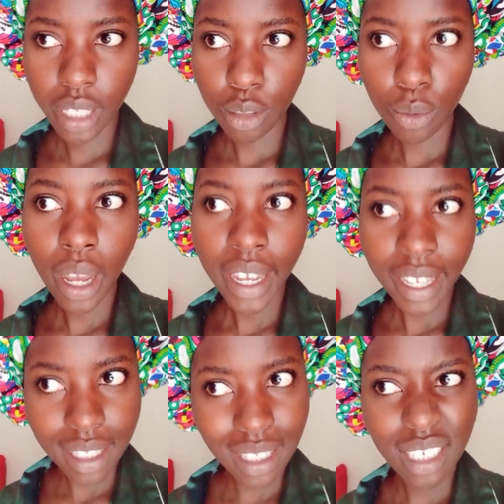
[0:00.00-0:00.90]
So I
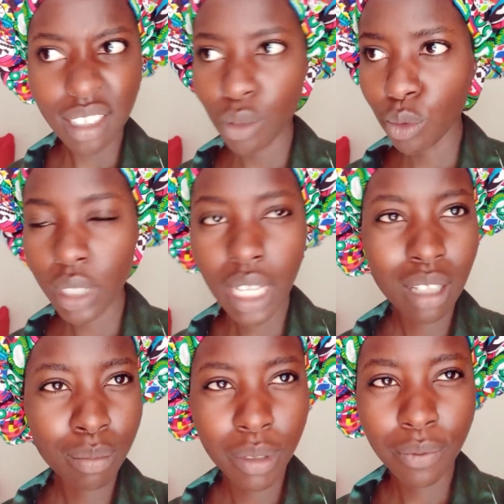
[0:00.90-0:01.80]
guess that is what
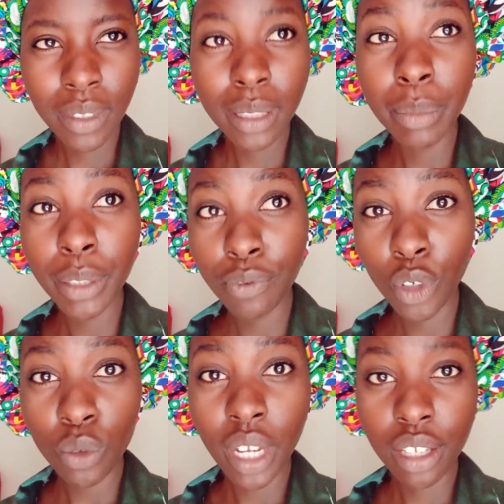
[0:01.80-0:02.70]
I'll be filming for
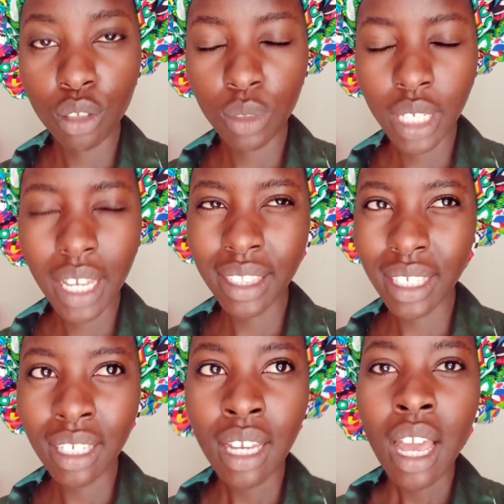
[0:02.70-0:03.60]
you guys today, and
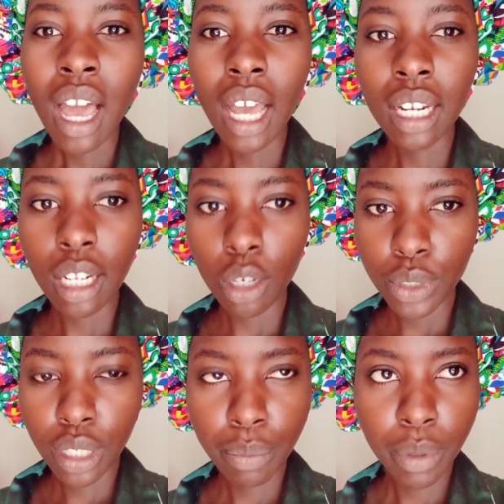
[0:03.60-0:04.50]
then I'll close
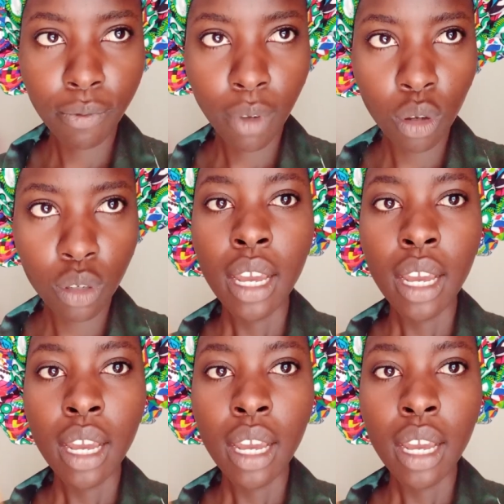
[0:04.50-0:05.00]
up the vlog.